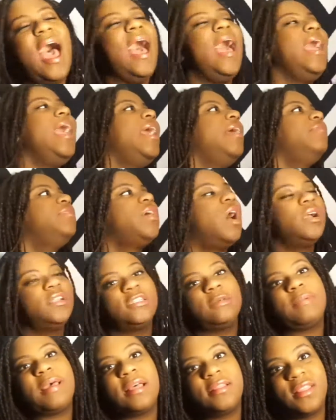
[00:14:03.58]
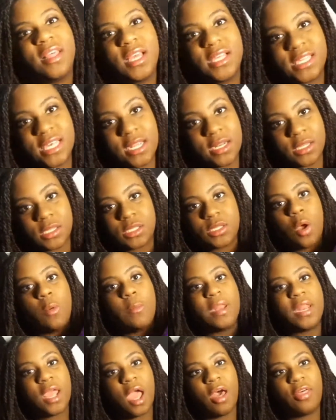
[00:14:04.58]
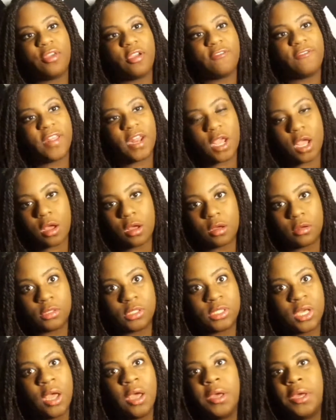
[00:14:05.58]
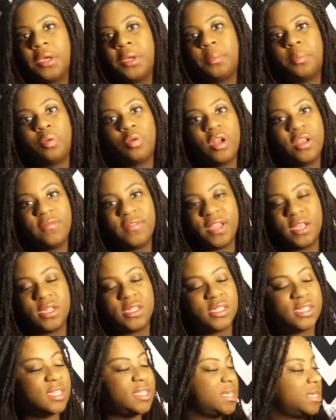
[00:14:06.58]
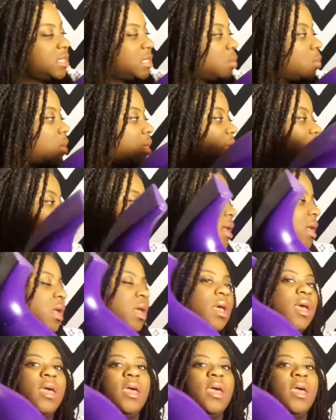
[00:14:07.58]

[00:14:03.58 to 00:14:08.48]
I have talked about this in so many other videos previous to this one.